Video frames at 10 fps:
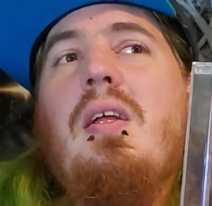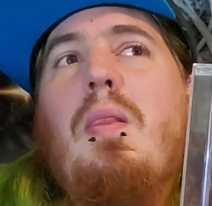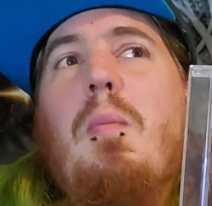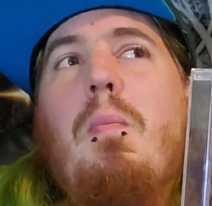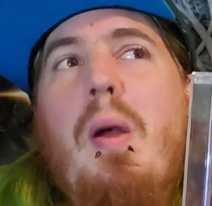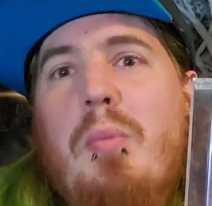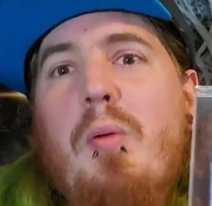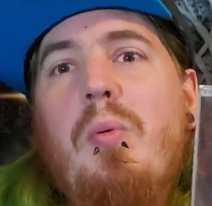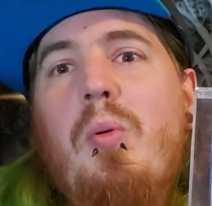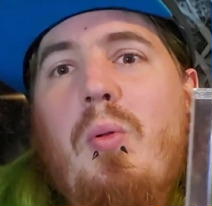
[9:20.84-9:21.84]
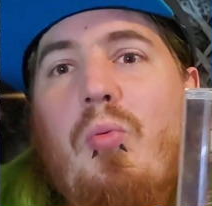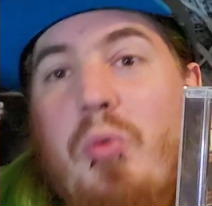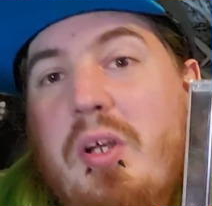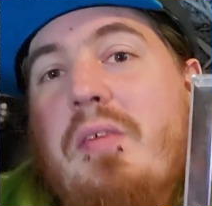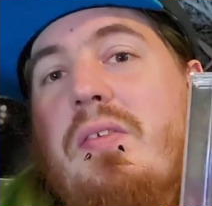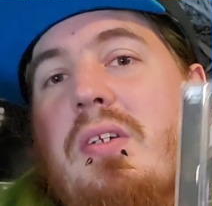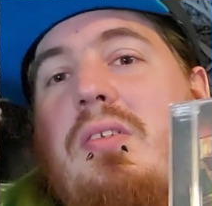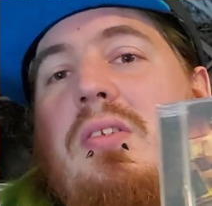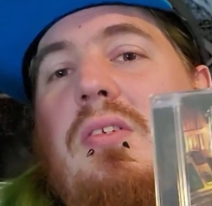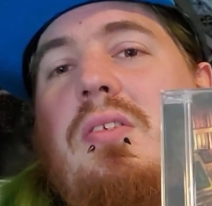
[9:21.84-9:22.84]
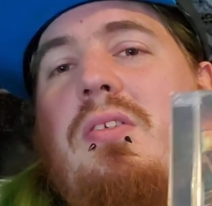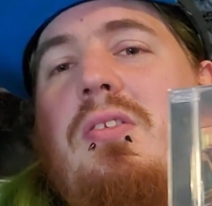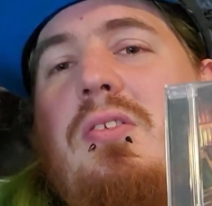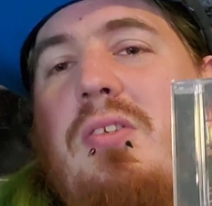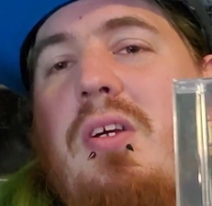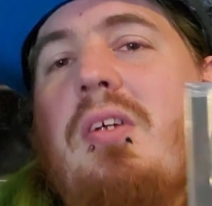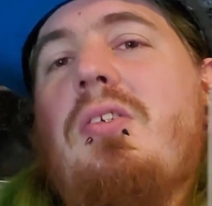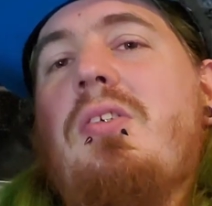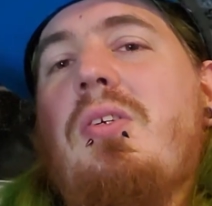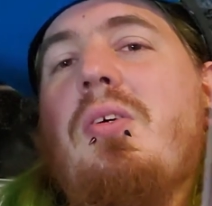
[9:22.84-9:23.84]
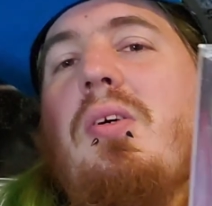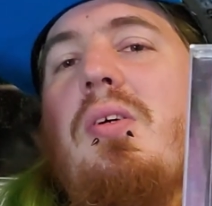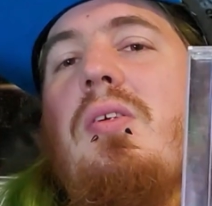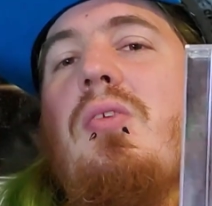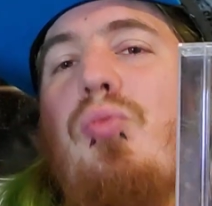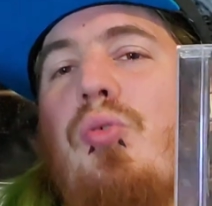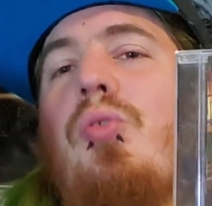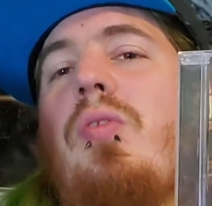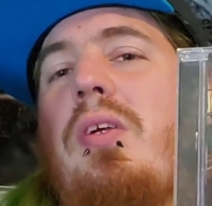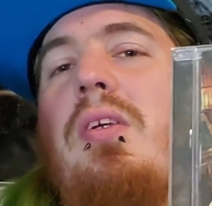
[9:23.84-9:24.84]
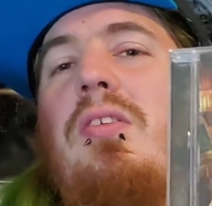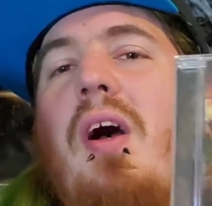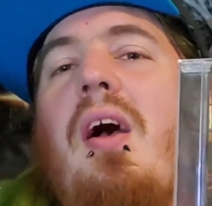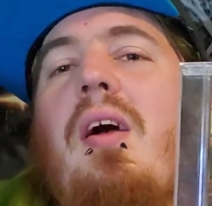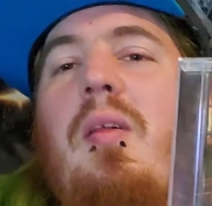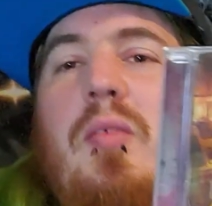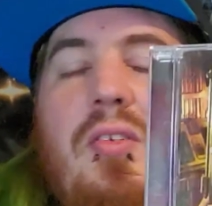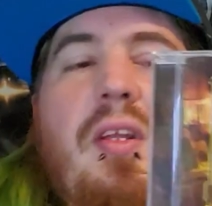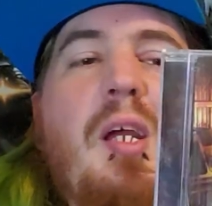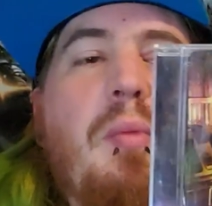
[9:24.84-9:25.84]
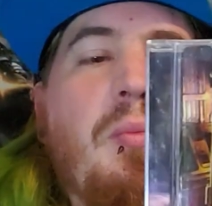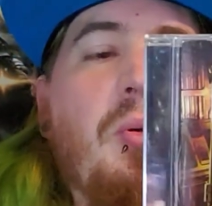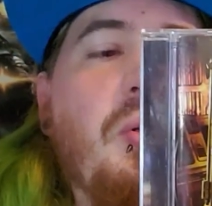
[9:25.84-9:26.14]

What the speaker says: memorable riffs. It's just such good, groovy style of slam and brutal